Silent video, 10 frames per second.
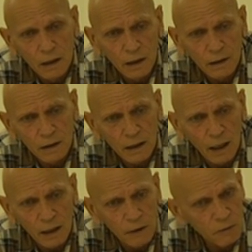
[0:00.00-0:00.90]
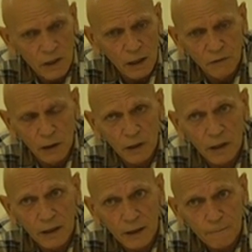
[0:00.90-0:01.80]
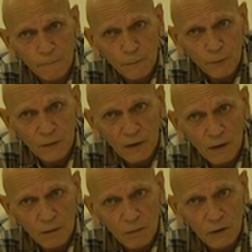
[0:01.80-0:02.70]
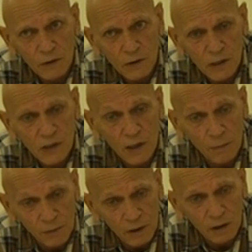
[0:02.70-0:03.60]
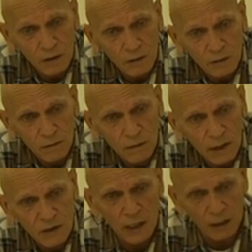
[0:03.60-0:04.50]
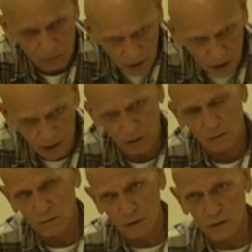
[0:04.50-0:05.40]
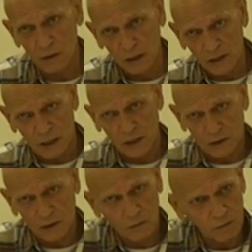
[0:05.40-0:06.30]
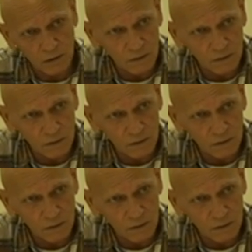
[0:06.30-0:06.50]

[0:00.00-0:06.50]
and there was no voting, because that's something that's our tradition, it's consensus.